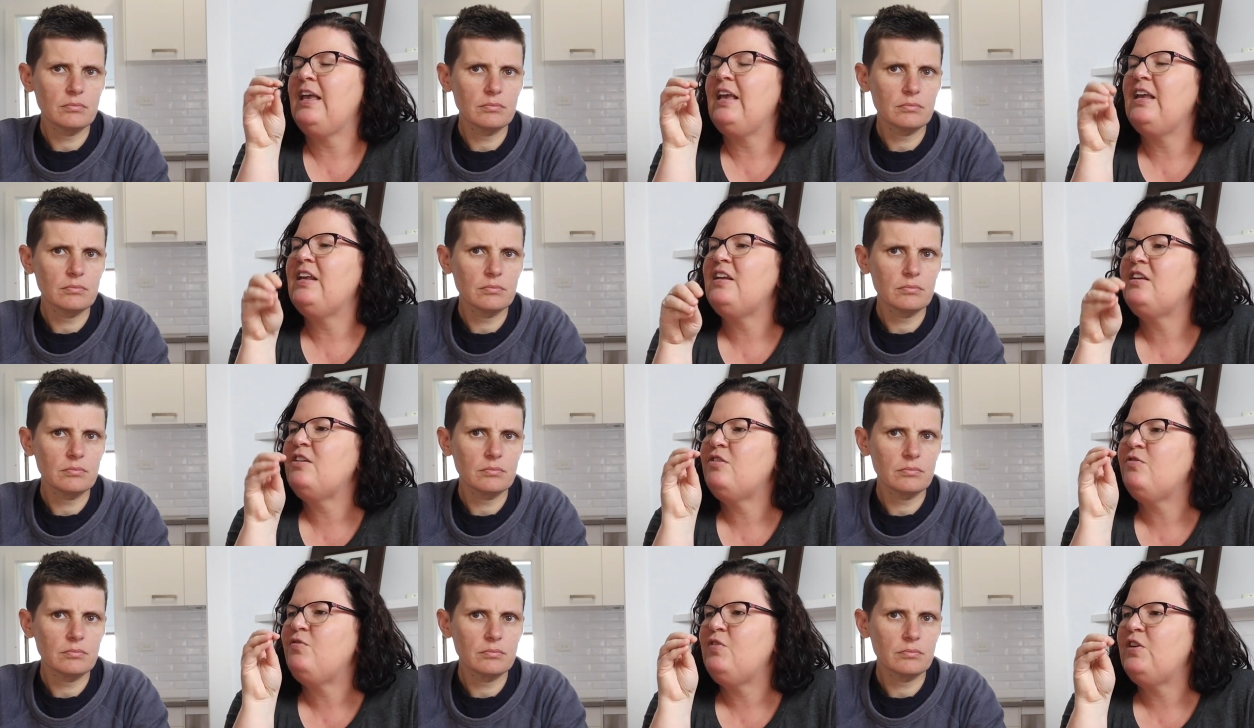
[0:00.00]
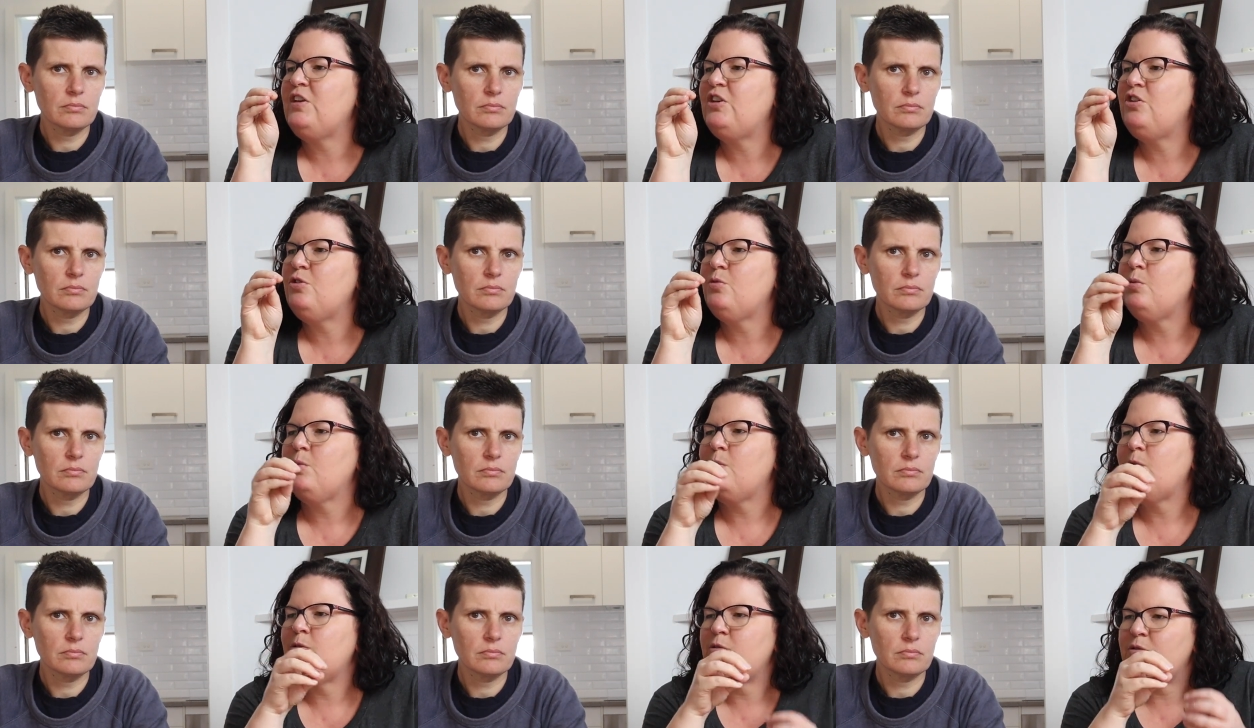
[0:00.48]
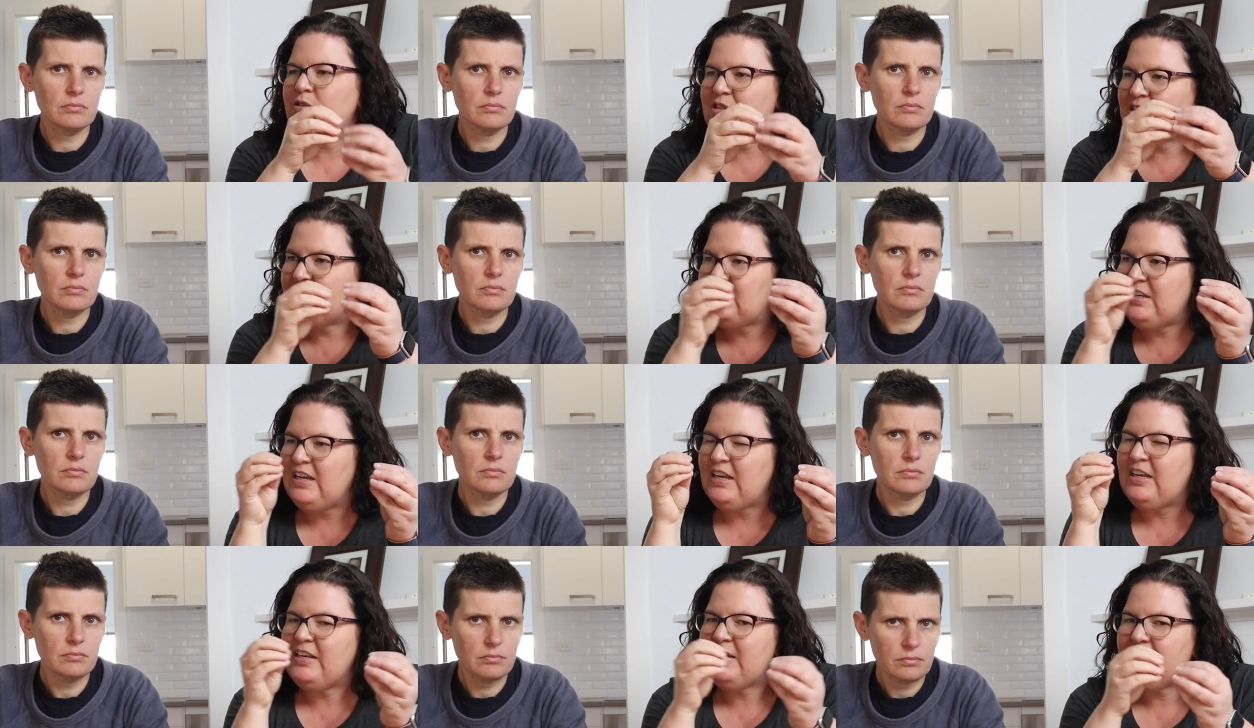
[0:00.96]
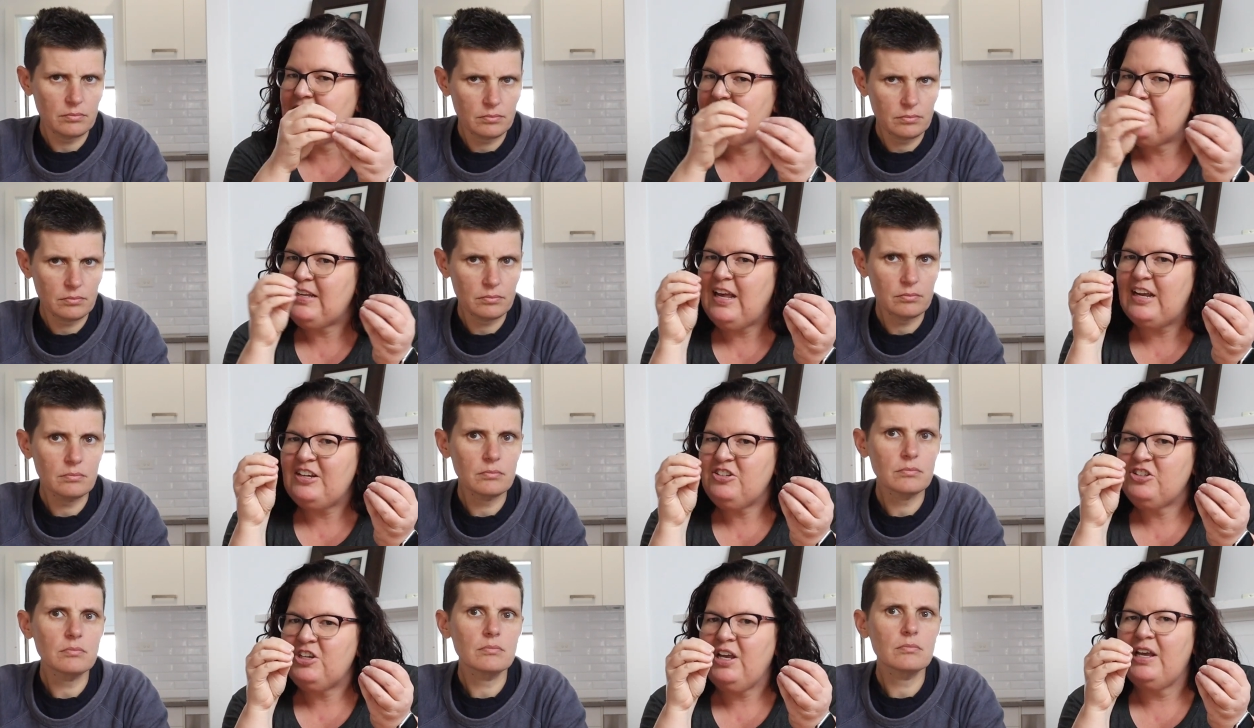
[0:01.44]
Speaker 1: individual stick
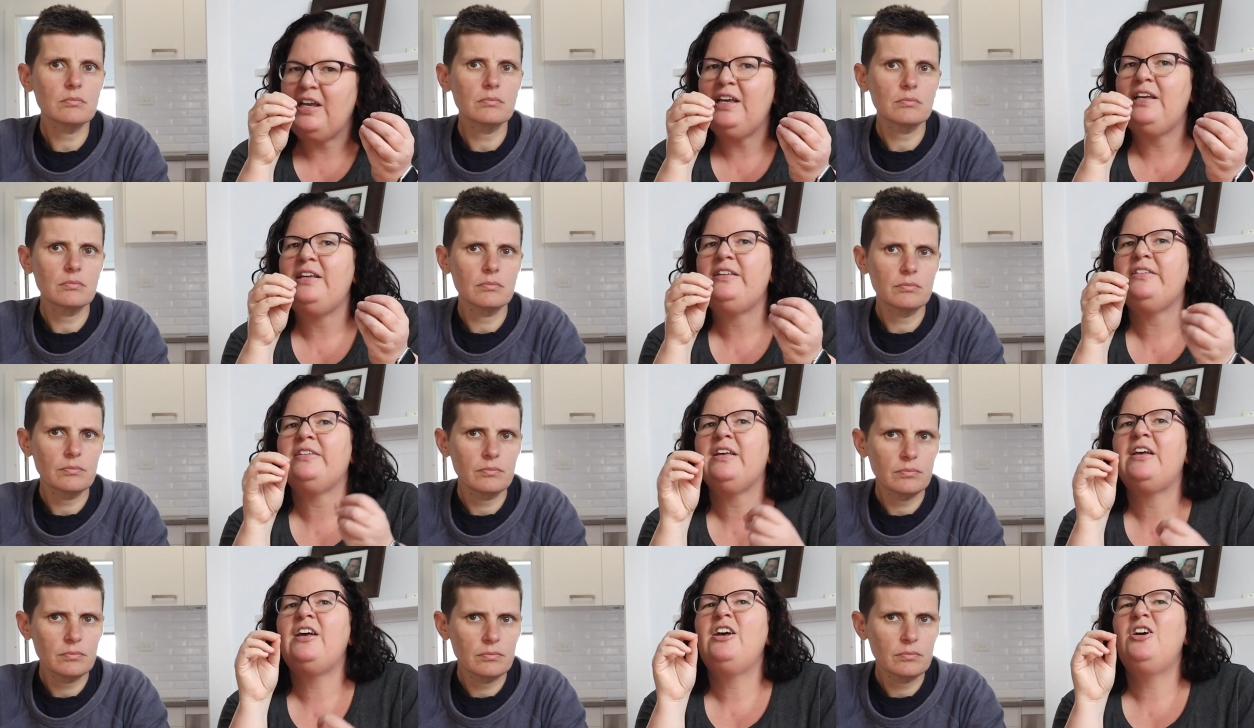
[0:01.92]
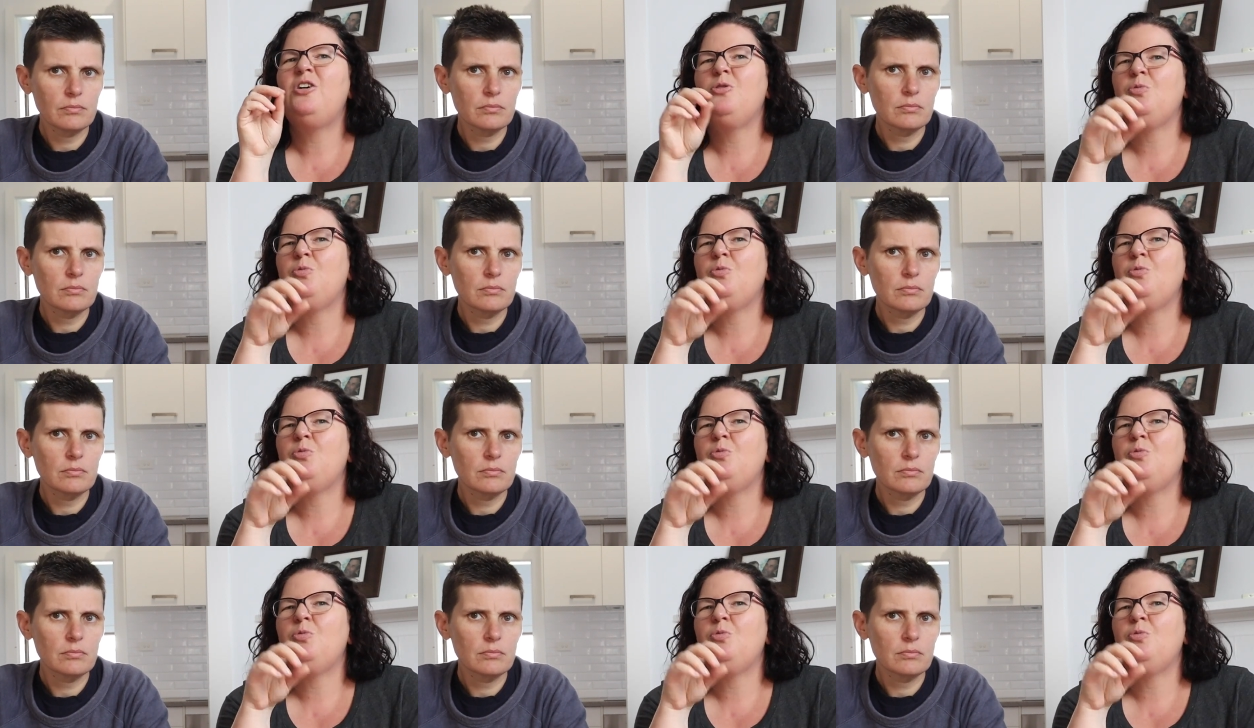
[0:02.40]
sachets,